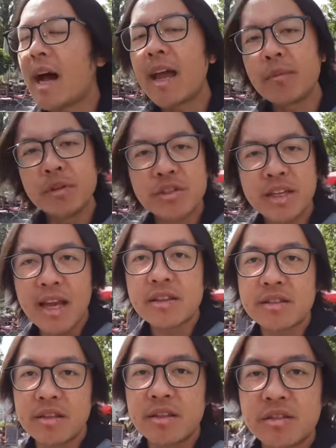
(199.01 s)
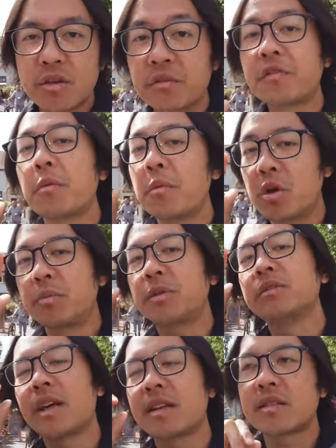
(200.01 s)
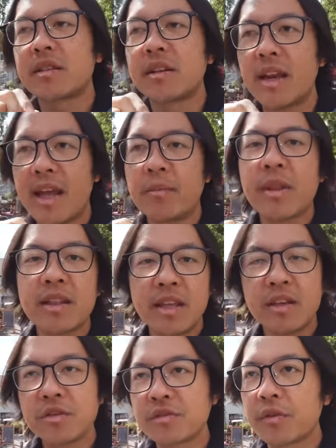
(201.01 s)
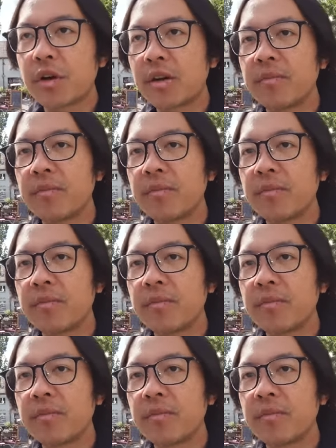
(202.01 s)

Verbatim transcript: I am using S Cinetone for mobile. That's the name that they use for